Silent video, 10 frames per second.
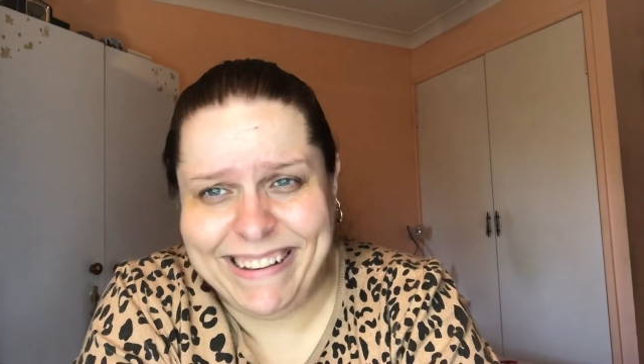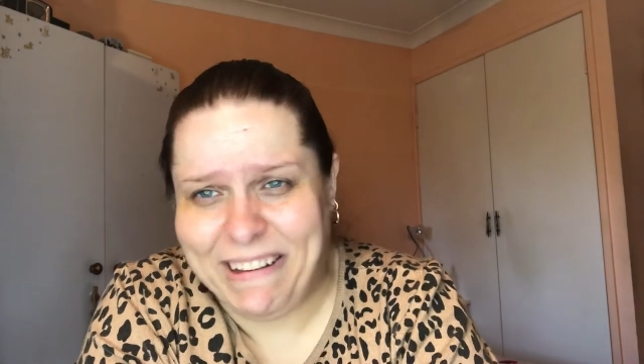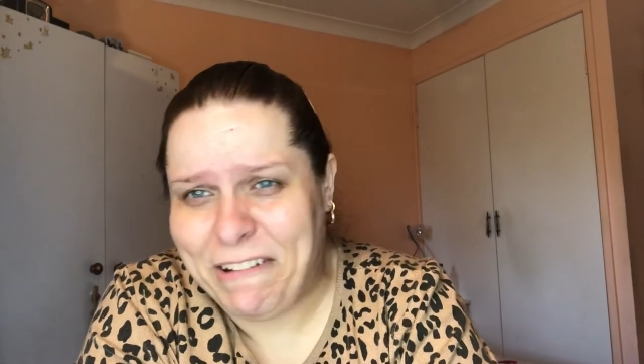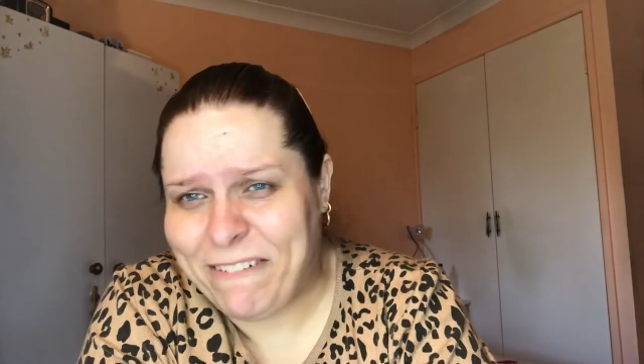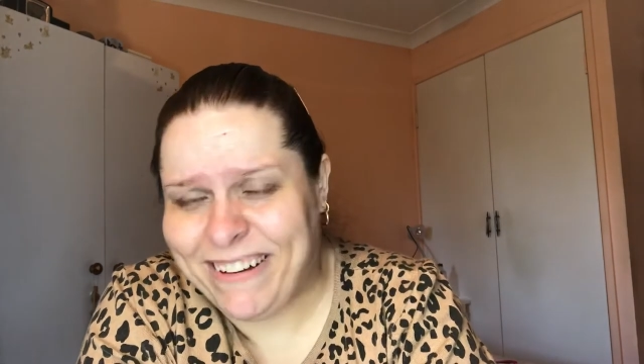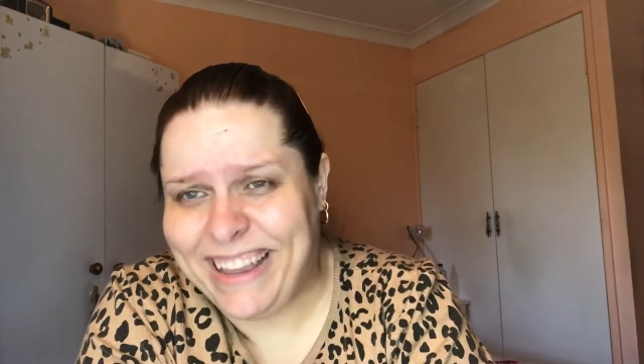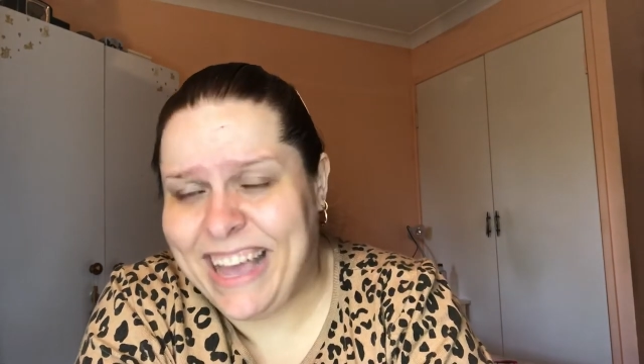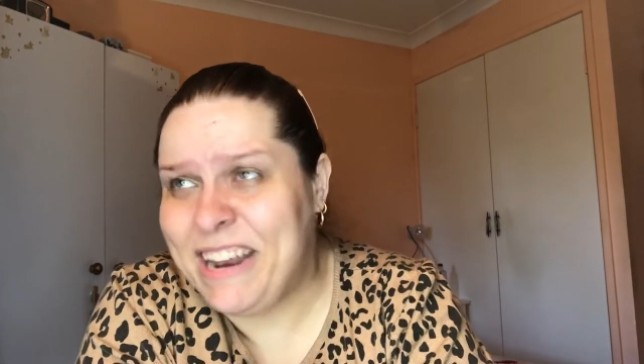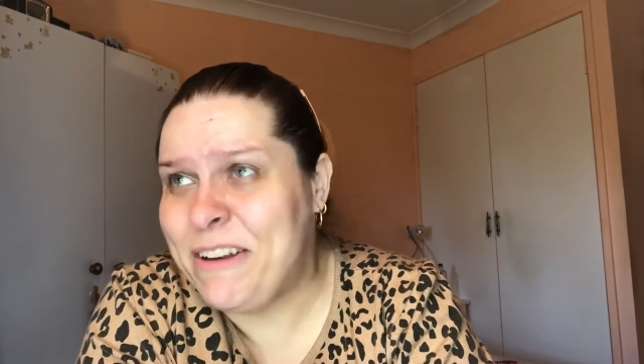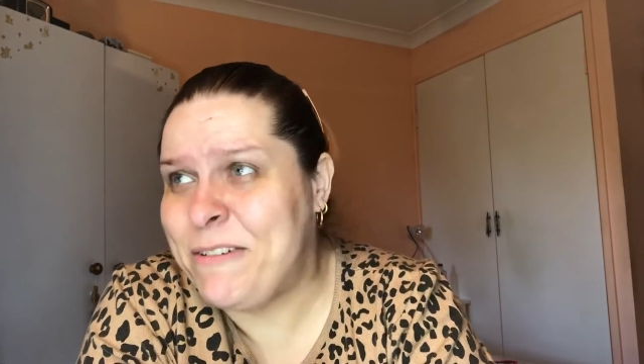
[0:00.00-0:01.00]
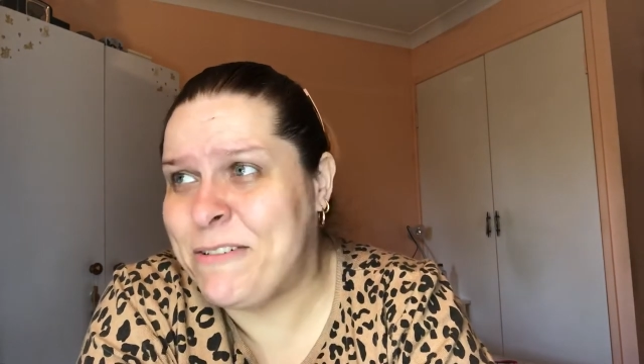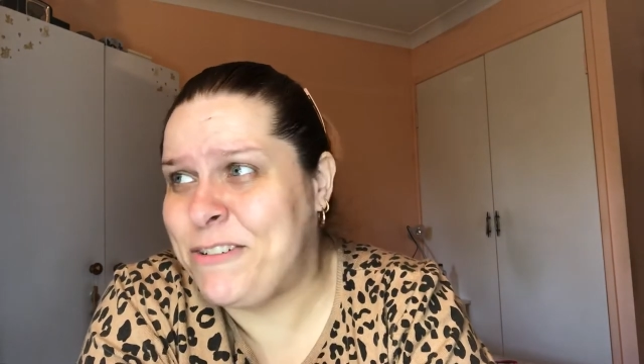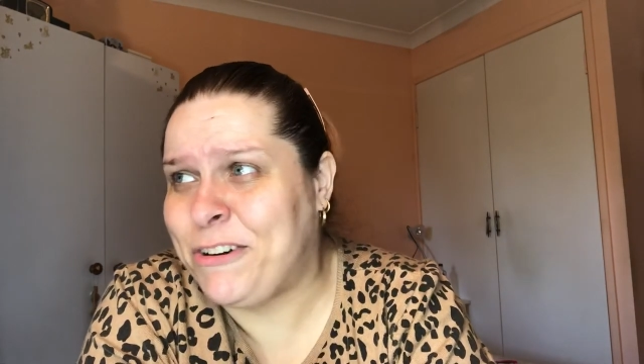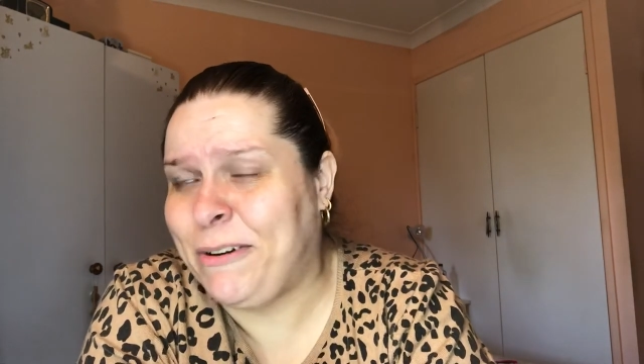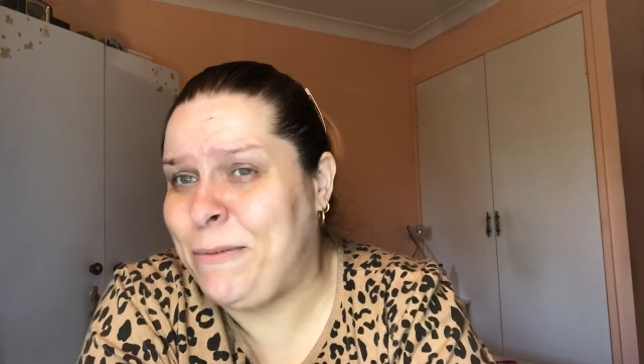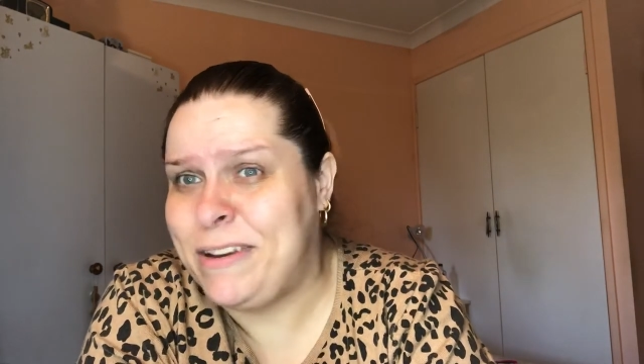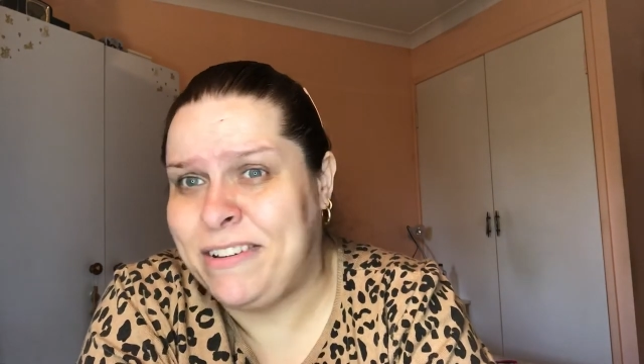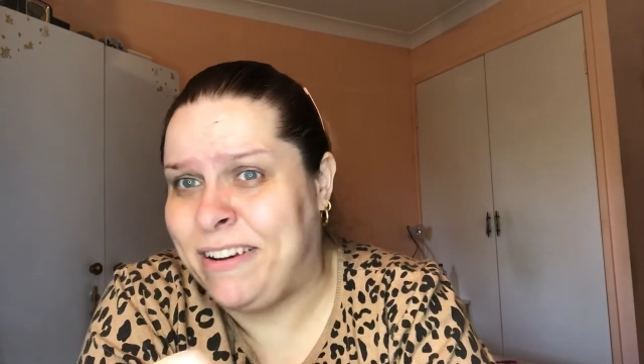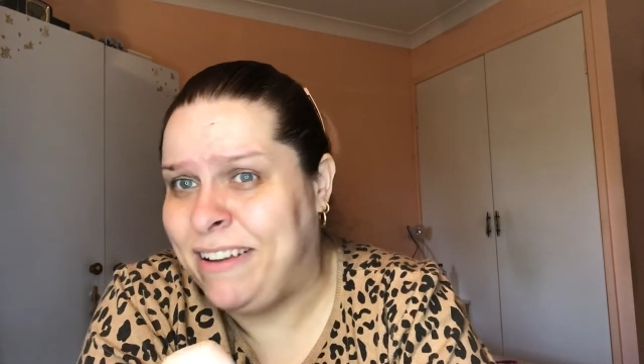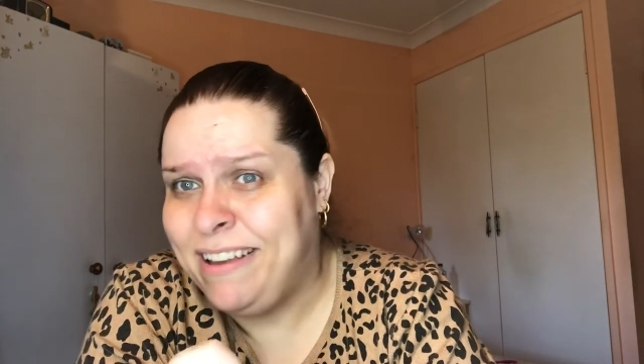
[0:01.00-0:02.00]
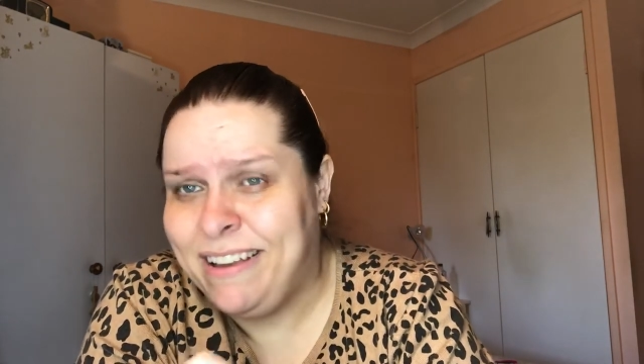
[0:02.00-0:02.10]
over in Canada during winter?